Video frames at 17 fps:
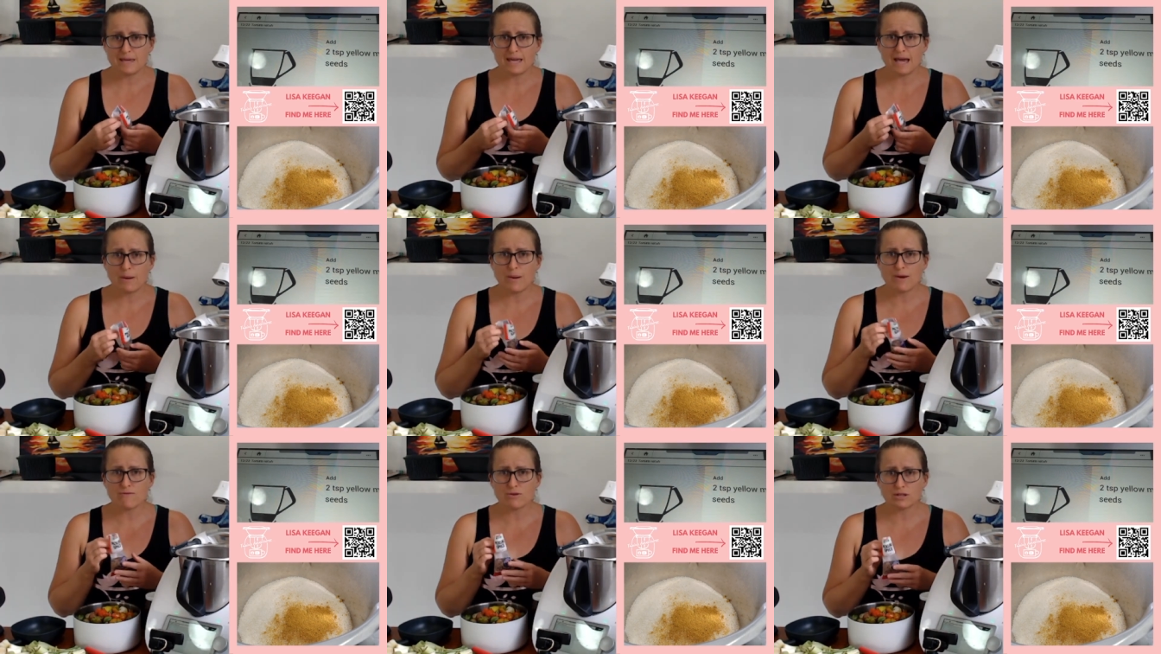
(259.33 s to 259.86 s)

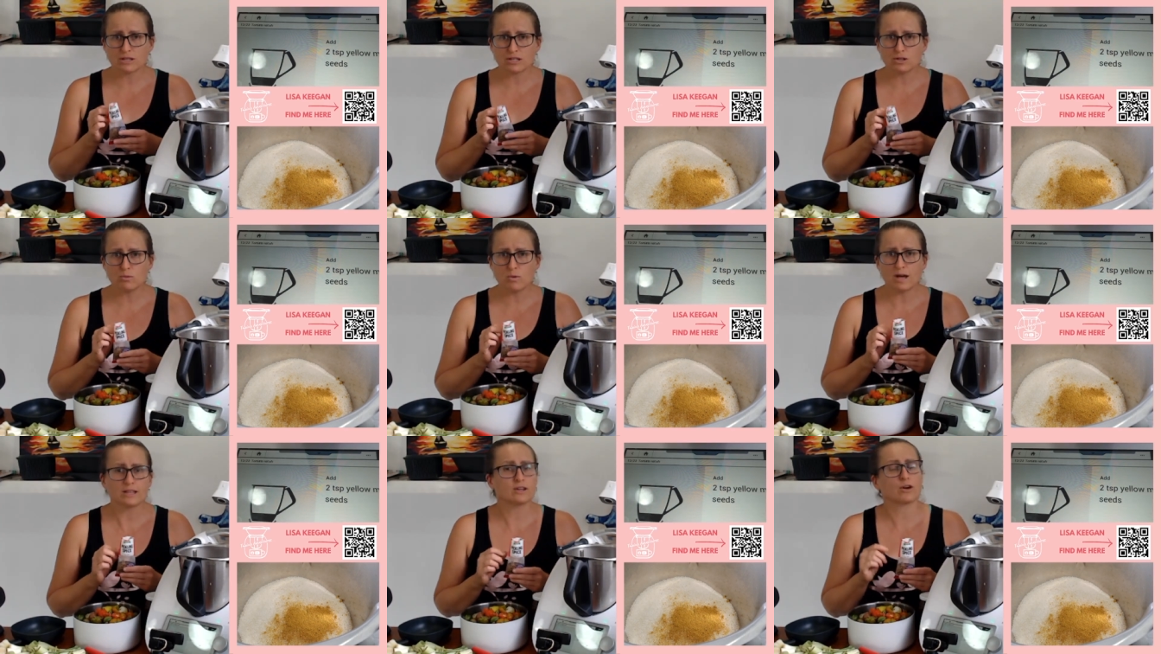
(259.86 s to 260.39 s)
However, a little
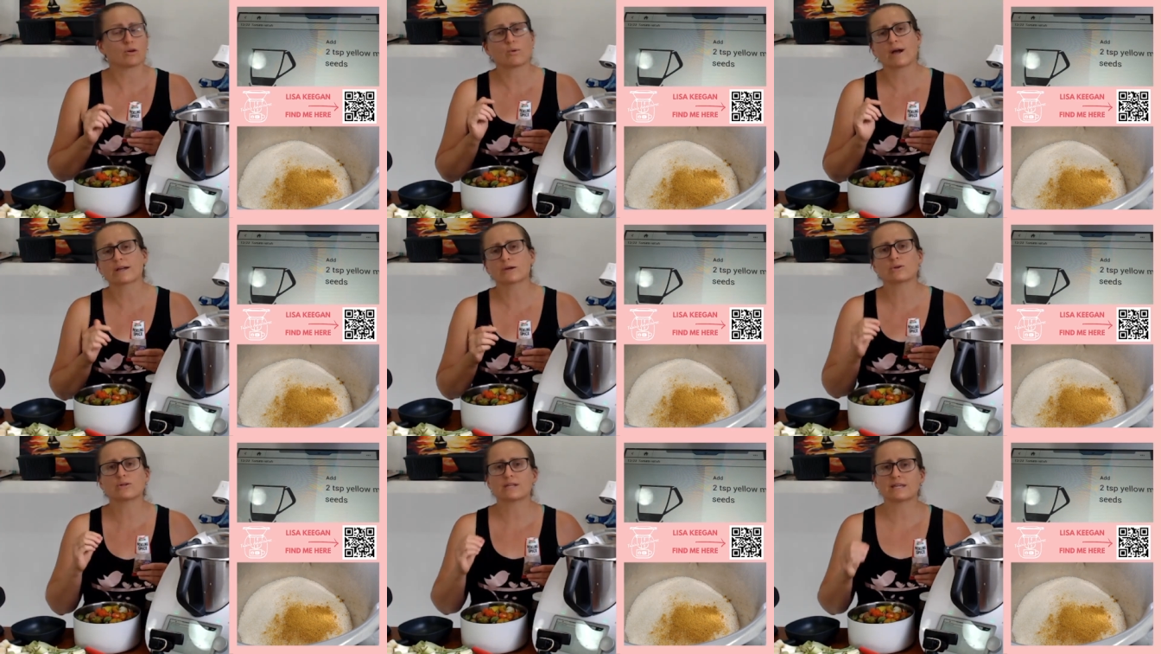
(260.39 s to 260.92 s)
while ago, I
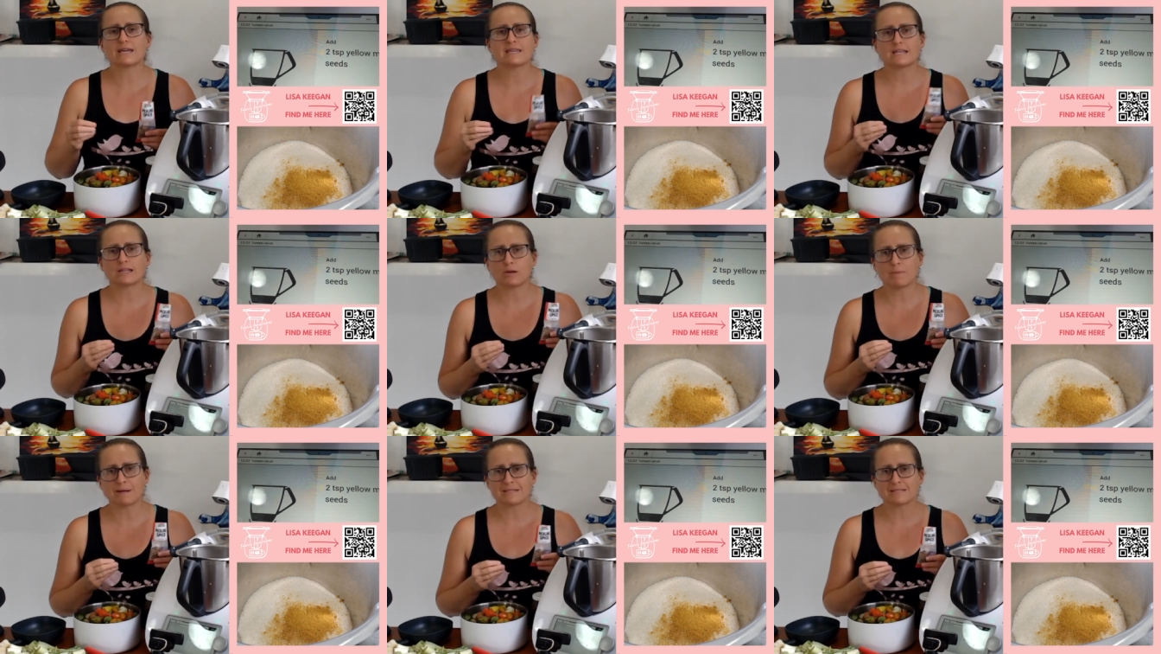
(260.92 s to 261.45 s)
couldn't get
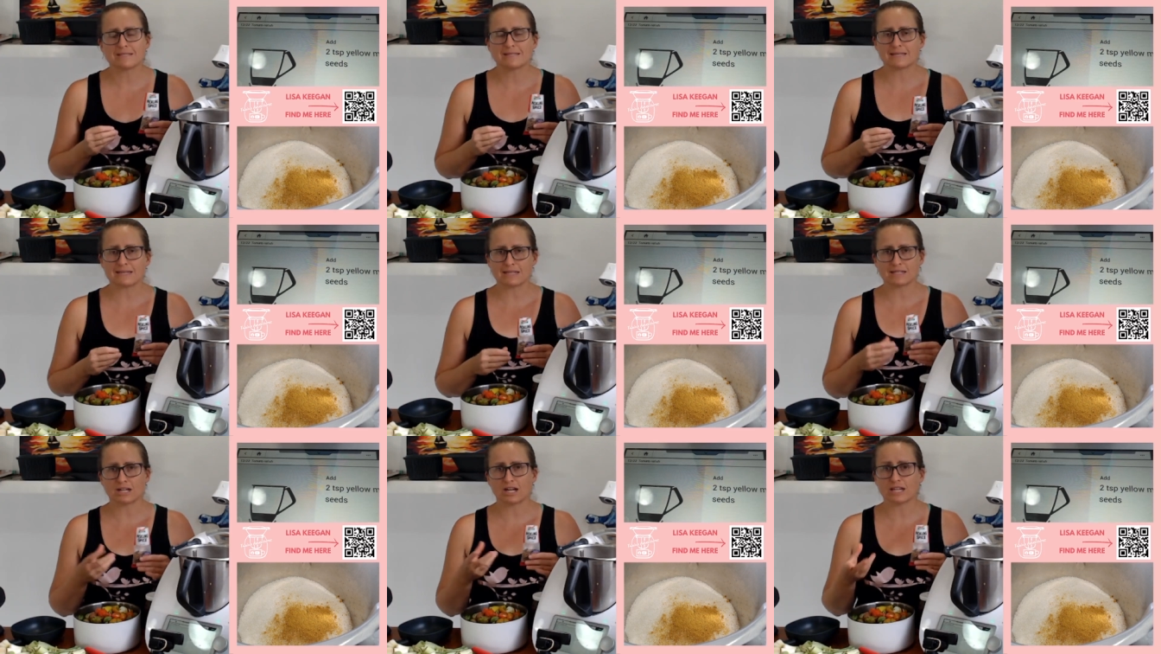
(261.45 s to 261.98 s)
yellow mustard
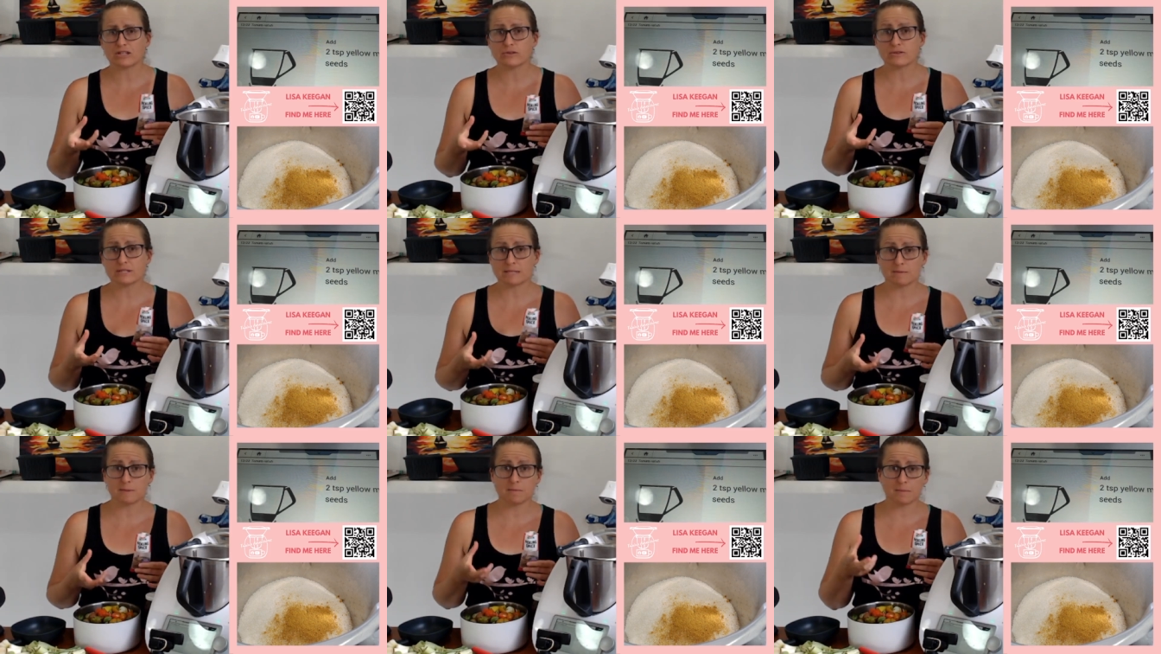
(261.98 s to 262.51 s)
seeds, and I
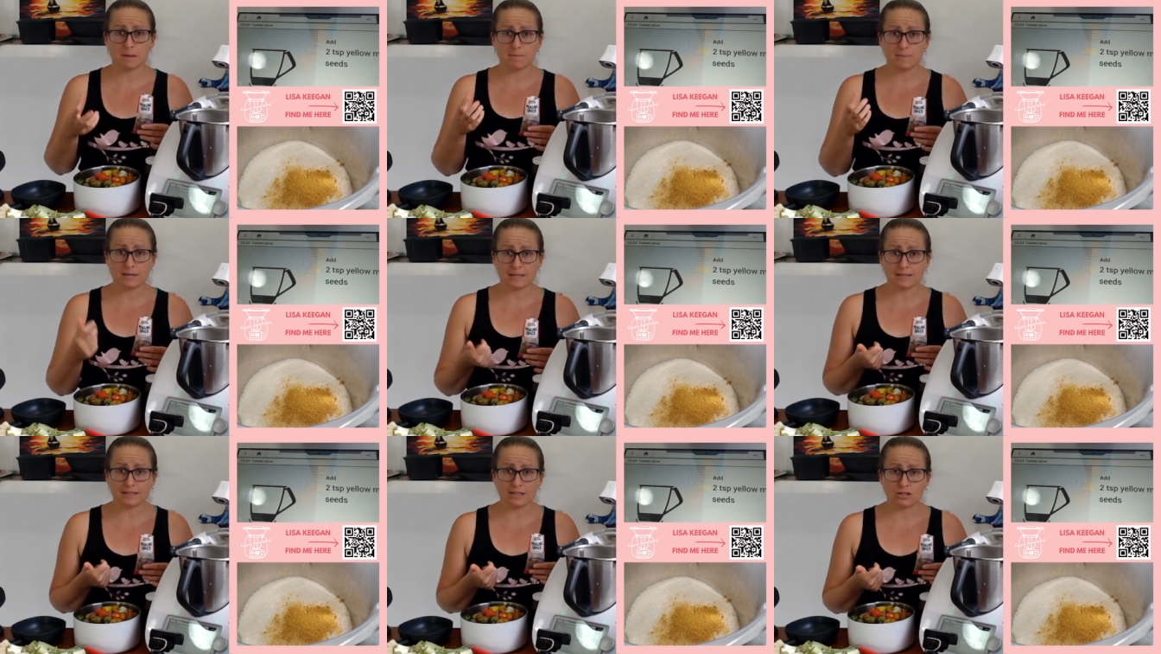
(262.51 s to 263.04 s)
use them in my
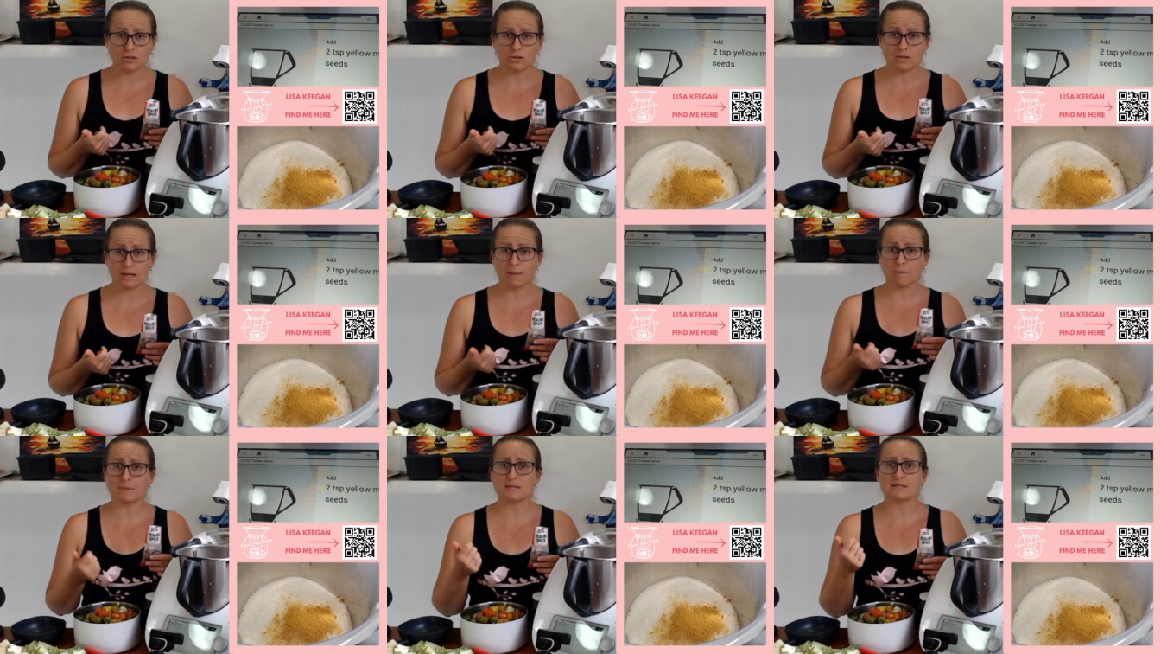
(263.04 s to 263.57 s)
pickling
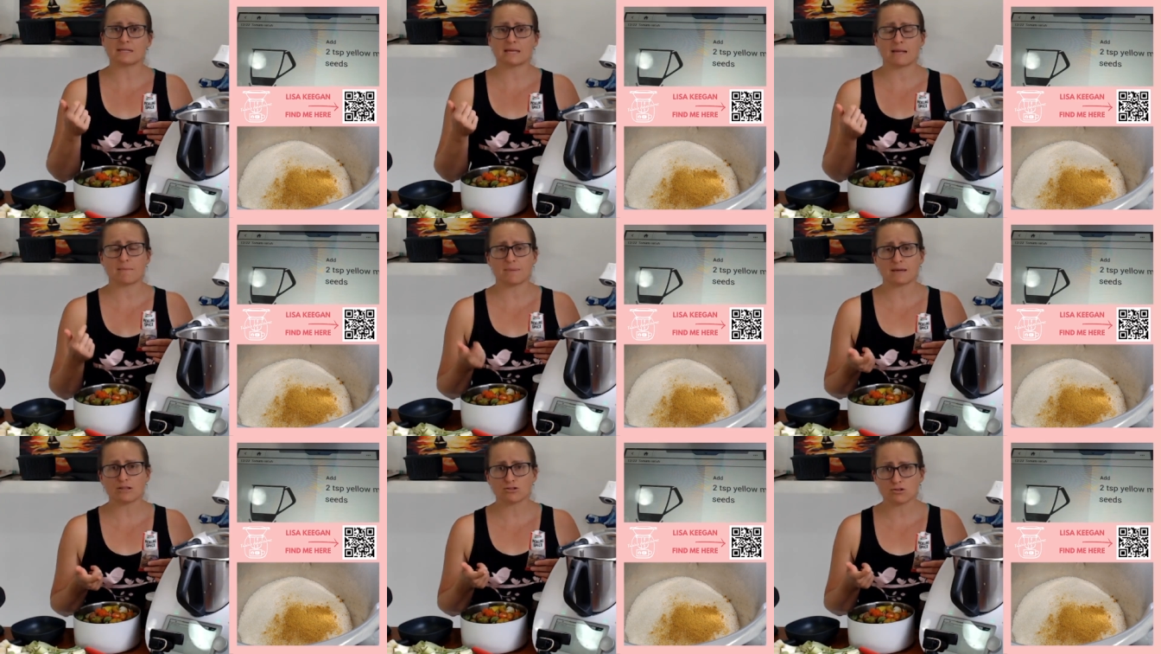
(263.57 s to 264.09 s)
cucumbers and
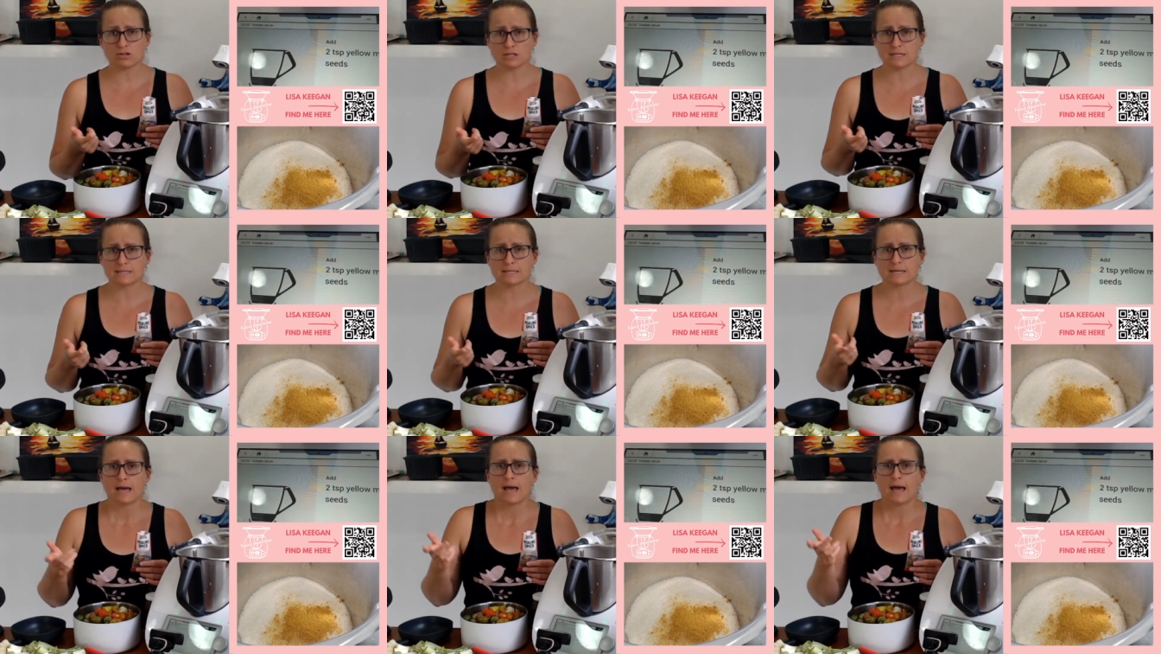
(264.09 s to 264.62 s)
beetroots.